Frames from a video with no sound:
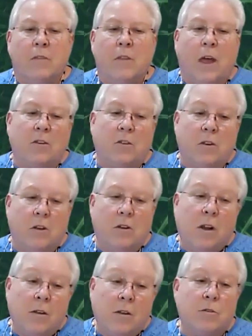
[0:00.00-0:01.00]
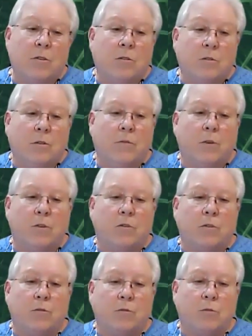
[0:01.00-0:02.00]
That's another
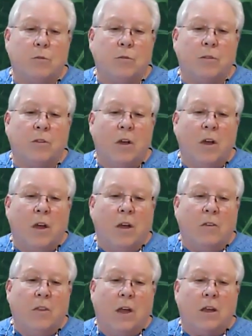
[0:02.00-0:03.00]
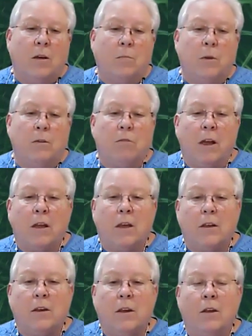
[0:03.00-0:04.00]
universal truth that can be
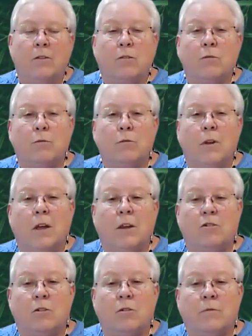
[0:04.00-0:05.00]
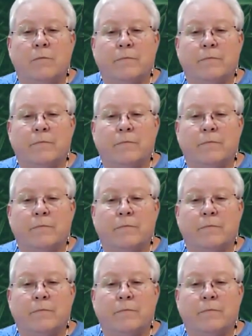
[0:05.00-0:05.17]
recognized through nature.